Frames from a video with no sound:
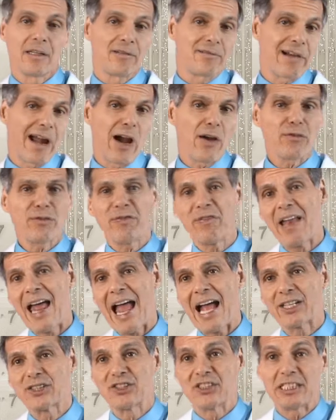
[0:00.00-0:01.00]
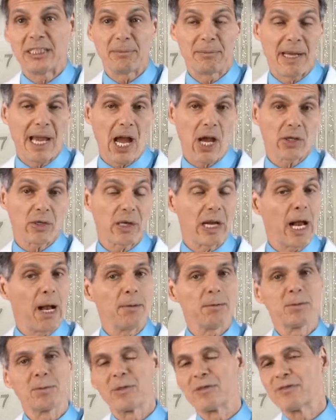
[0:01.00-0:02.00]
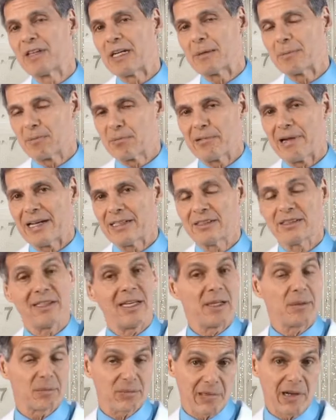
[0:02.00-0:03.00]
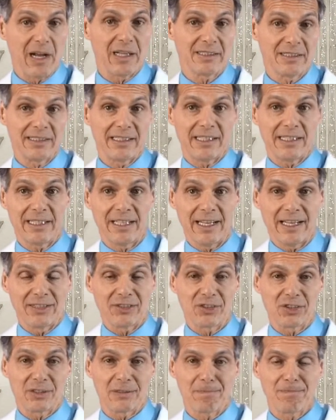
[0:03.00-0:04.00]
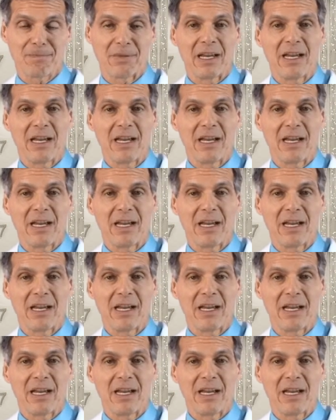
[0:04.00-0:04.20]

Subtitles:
Ground flaxseed powder helps prevent breast and prostate cancer.